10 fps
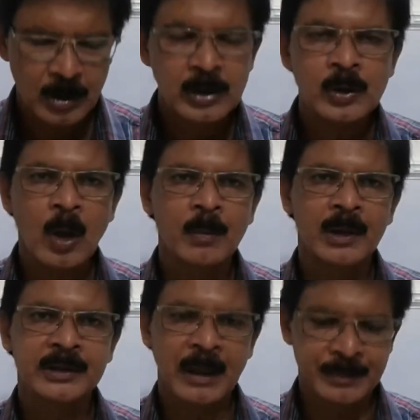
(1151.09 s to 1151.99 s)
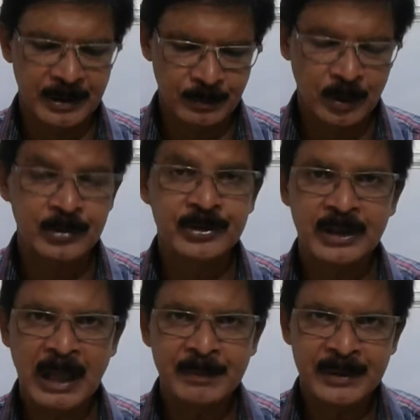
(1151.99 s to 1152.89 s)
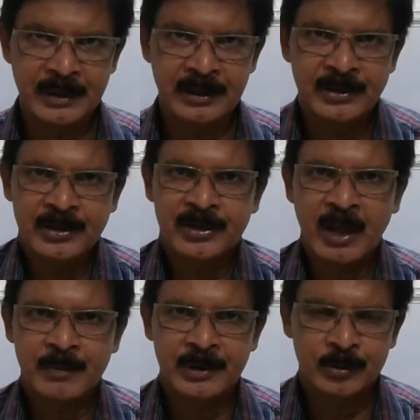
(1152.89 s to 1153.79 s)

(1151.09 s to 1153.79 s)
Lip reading: Robert, captain, because he is a captain, he is his captain,